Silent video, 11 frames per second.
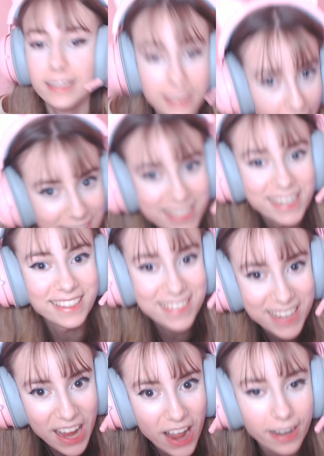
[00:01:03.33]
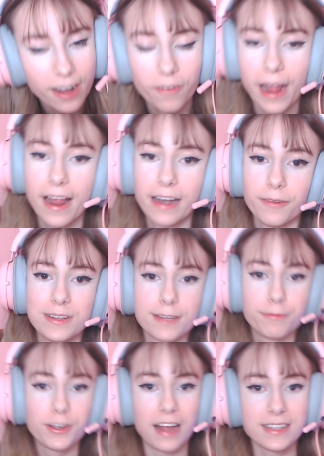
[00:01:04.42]
Yes, it did. Okay, anyways, if
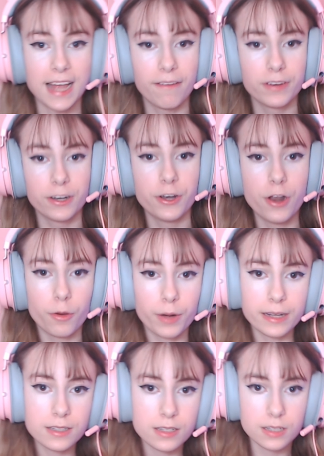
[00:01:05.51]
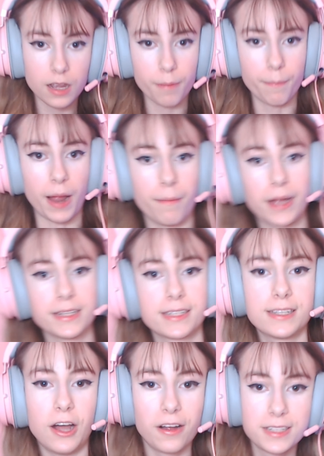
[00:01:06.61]
you guys haven't noticed by my
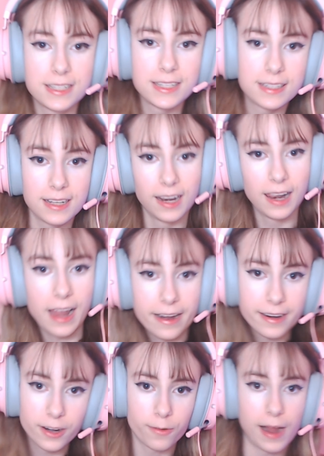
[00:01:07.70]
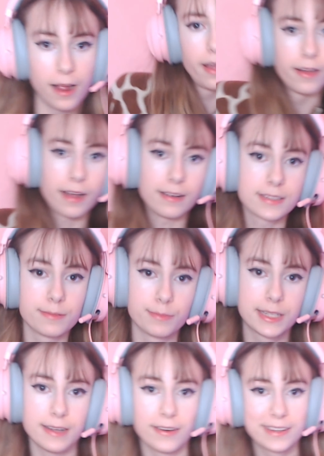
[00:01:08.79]
socks letting around, got some
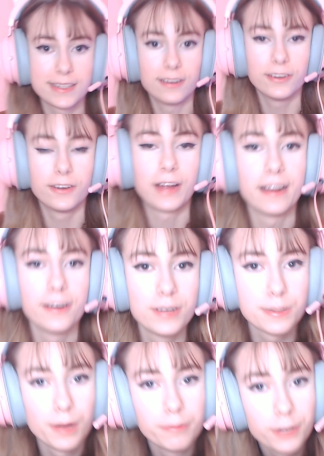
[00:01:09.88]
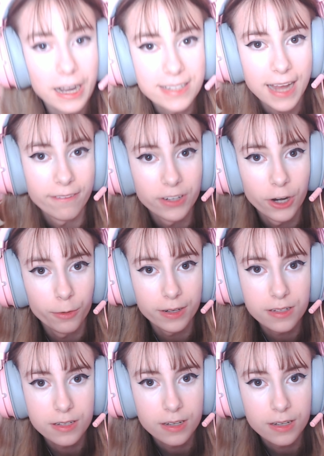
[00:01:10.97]
socks on. Okay, anyways, but if you guys haven't noticed,